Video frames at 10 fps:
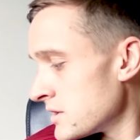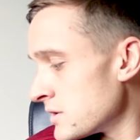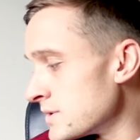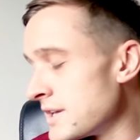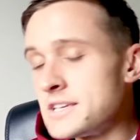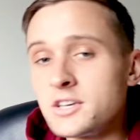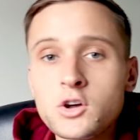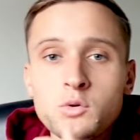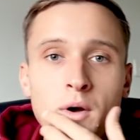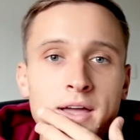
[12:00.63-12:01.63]
So it's a
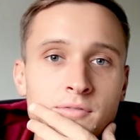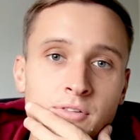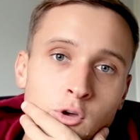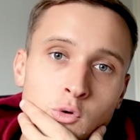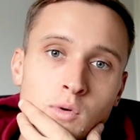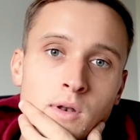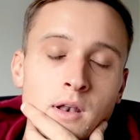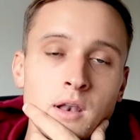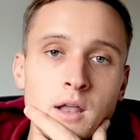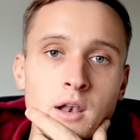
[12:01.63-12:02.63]
good way of
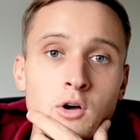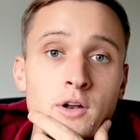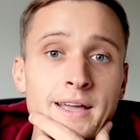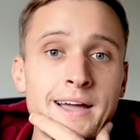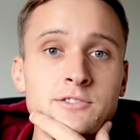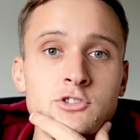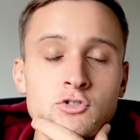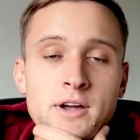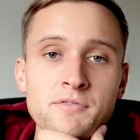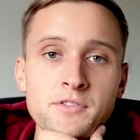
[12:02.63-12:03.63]
you learning how to
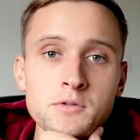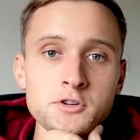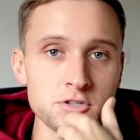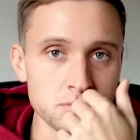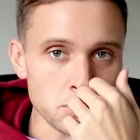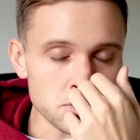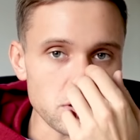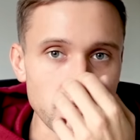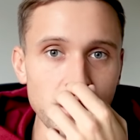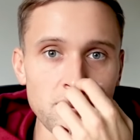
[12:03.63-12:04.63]
trade futures and what to
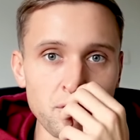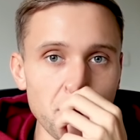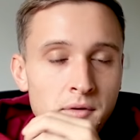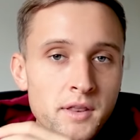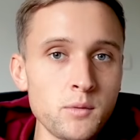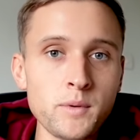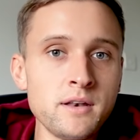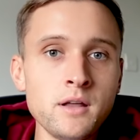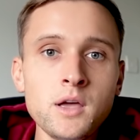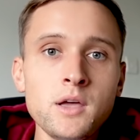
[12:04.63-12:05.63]
look out for. You know,
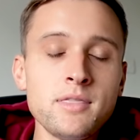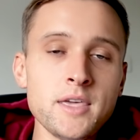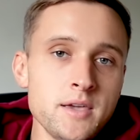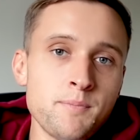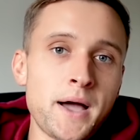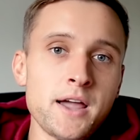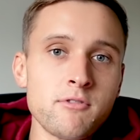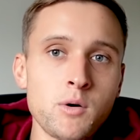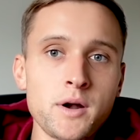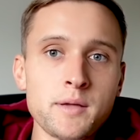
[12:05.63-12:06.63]
when the
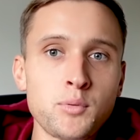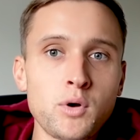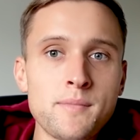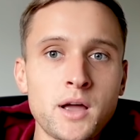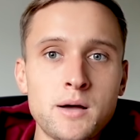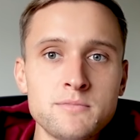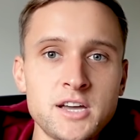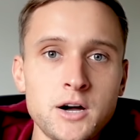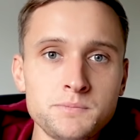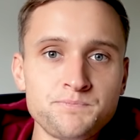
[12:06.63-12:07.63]
payroll unemployment comes
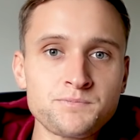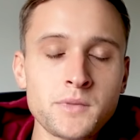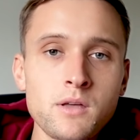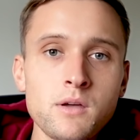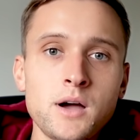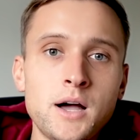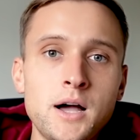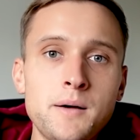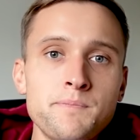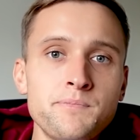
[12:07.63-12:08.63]
out,
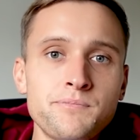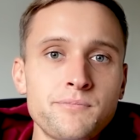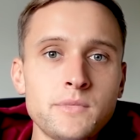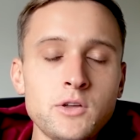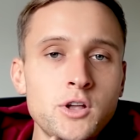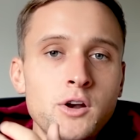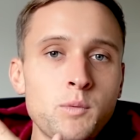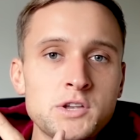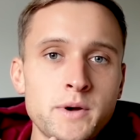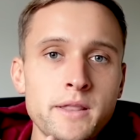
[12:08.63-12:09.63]
you don't know
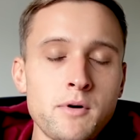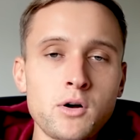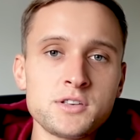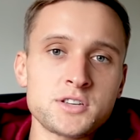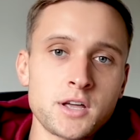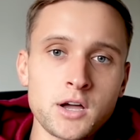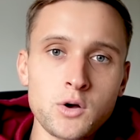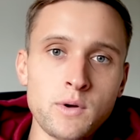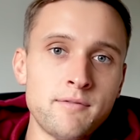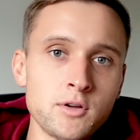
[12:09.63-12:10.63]
which way the market's going to
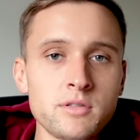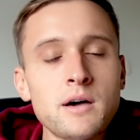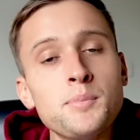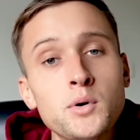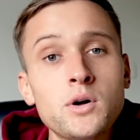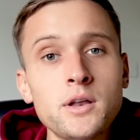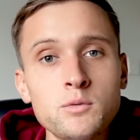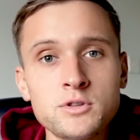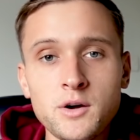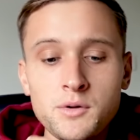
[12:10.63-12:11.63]
go. Have a look at that book and it
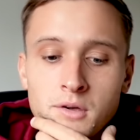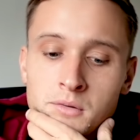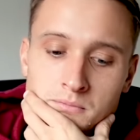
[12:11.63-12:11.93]
will tell you.